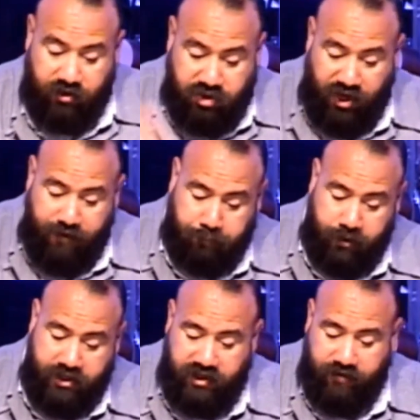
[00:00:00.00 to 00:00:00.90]
the chief
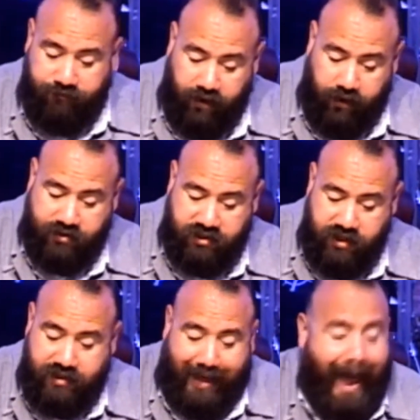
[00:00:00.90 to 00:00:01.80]
priests and
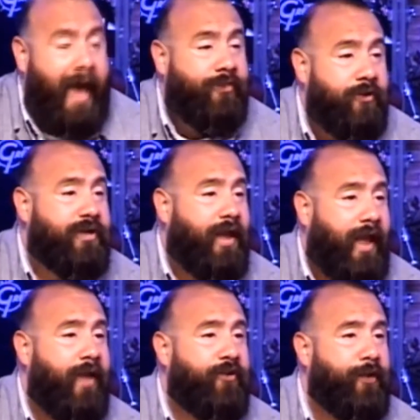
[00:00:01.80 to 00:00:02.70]
Pharisees gathered
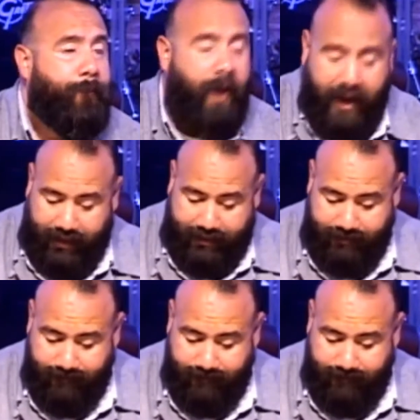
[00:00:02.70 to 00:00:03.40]
together to Pilate,